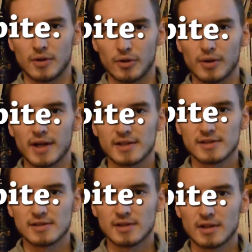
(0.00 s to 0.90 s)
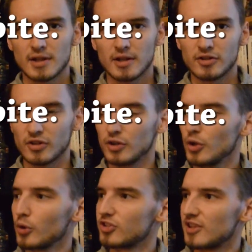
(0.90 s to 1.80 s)
Alright? So
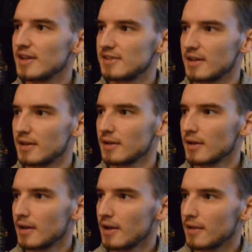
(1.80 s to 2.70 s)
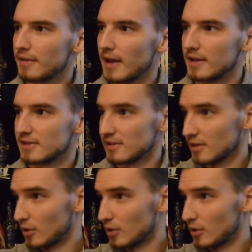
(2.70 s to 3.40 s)
you're stating that